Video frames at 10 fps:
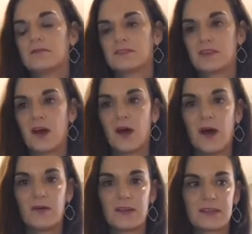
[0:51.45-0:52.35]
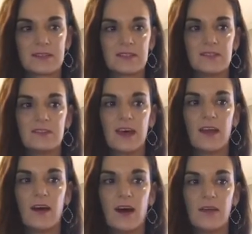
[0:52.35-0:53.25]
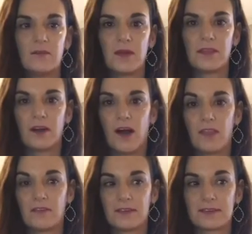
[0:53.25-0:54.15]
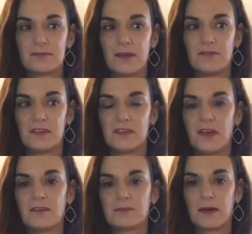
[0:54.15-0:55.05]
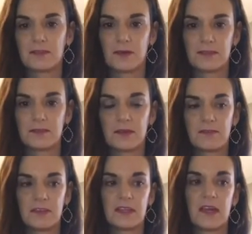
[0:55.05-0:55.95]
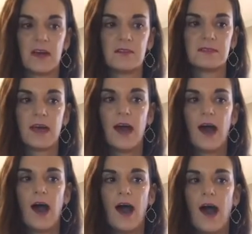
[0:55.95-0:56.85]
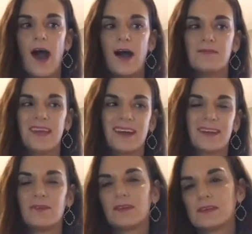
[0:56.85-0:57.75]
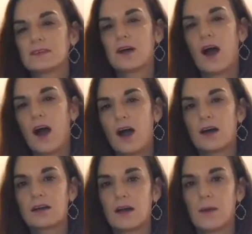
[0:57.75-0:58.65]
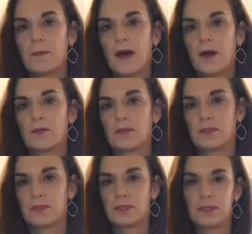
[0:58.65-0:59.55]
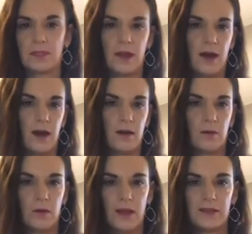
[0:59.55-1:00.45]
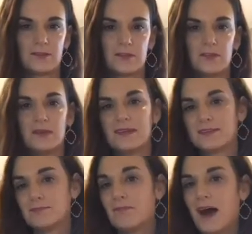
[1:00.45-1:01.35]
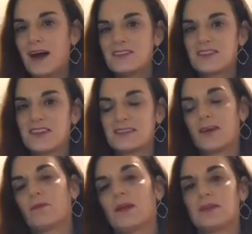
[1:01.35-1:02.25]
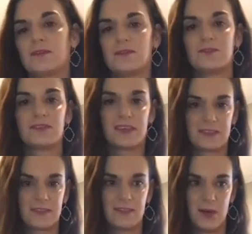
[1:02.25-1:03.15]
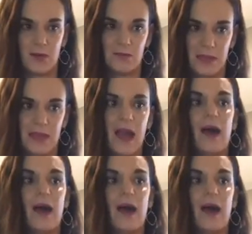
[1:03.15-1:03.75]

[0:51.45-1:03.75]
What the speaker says: So I want to continue that on with all the rest of my videos, my twice a week videos. I'm not going to really talk about what I do as much as I want you to get to know me.